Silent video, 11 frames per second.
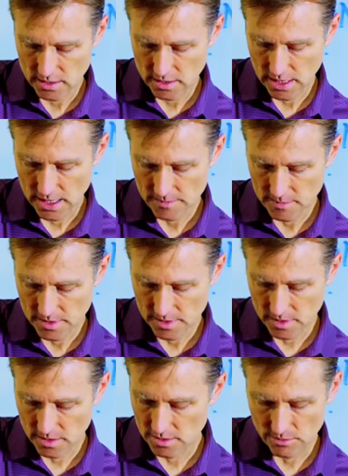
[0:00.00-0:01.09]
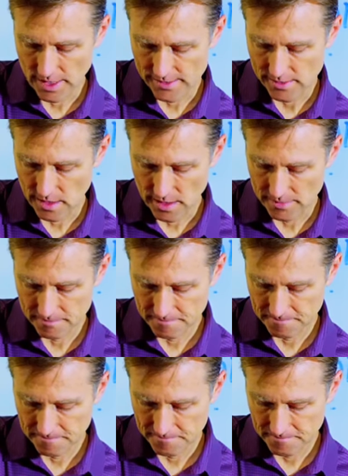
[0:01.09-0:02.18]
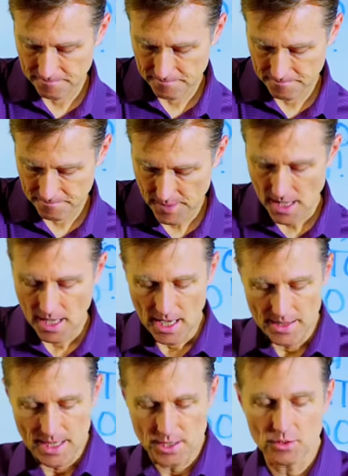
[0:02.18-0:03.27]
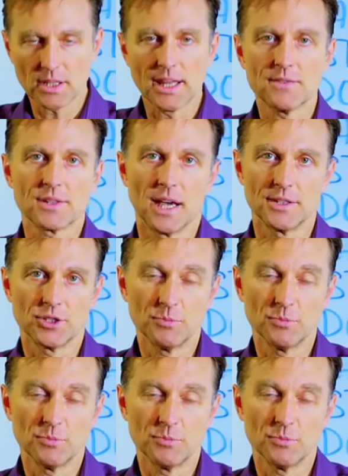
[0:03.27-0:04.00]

okay? Start on the right side and then do the left side.